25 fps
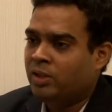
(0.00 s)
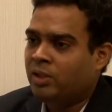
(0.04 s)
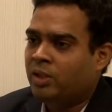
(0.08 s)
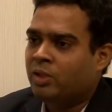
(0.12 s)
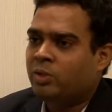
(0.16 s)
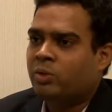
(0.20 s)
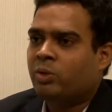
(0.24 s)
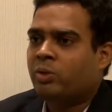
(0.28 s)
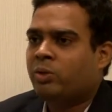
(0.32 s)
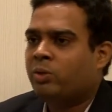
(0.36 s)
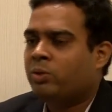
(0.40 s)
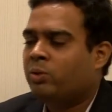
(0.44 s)

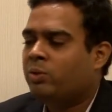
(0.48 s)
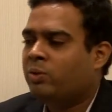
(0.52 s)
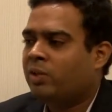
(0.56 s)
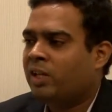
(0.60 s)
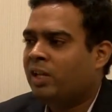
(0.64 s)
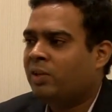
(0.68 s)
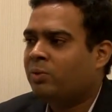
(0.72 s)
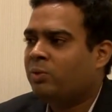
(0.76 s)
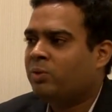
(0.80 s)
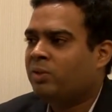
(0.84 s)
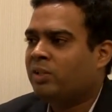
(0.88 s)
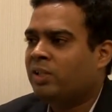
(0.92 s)
So you don't
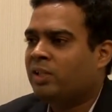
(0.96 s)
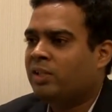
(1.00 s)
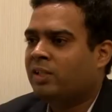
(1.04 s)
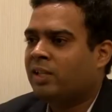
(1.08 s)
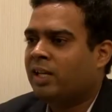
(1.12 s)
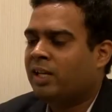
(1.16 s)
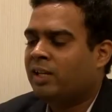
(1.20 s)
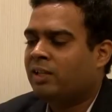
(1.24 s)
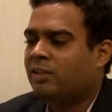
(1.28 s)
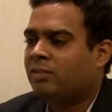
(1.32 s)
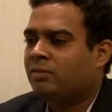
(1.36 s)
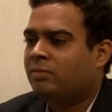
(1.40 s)
have to say
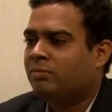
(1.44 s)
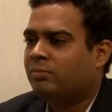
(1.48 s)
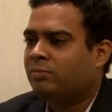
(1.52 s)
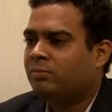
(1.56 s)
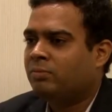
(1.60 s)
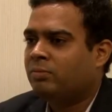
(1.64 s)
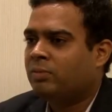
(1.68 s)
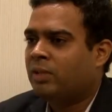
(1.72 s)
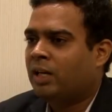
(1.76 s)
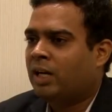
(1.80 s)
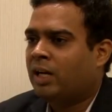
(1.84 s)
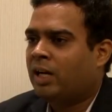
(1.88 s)
that
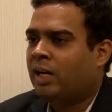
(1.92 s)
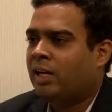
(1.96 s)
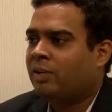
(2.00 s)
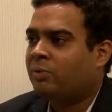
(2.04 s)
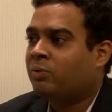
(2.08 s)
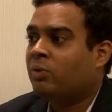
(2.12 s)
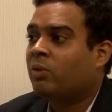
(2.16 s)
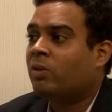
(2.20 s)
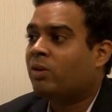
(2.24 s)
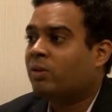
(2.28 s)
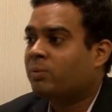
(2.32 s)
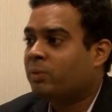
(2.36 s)
I
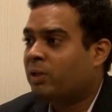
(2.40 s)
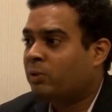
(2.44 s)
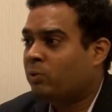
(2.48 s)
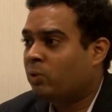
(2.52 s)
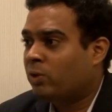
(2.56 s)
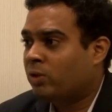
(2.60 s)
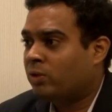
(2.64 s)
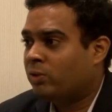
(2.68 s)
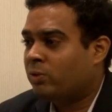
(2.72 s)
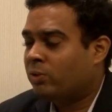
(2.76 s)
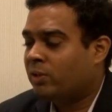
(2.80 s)
forgot my watch.